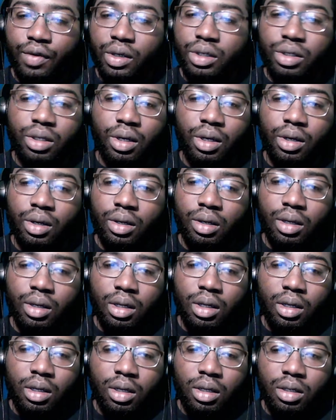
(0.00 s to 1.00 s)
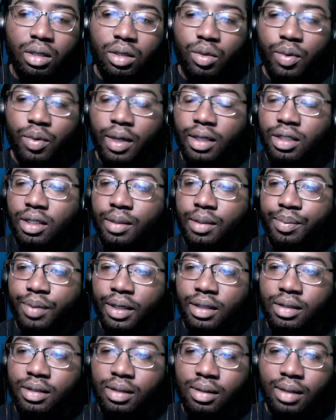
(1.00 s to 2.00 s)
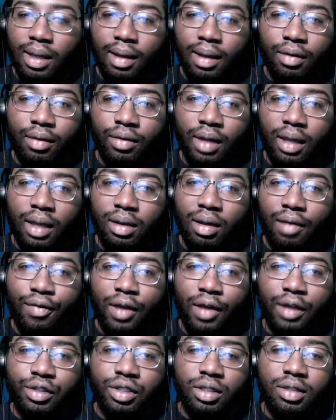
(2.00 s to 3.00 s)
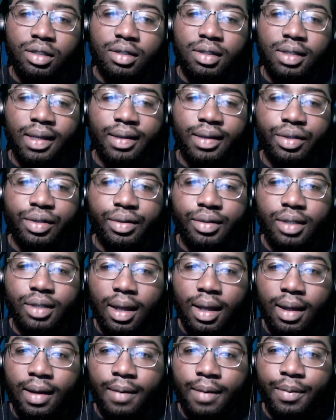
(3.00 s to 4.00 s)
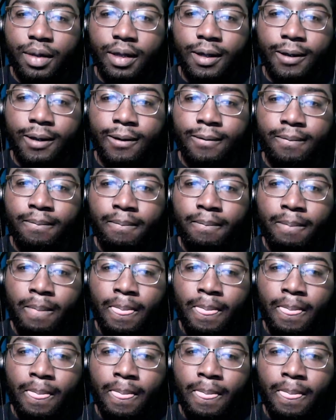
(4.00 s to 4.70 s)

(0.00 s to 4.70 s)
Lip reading: sure. The way she breaks it down, I love how she just takes her time and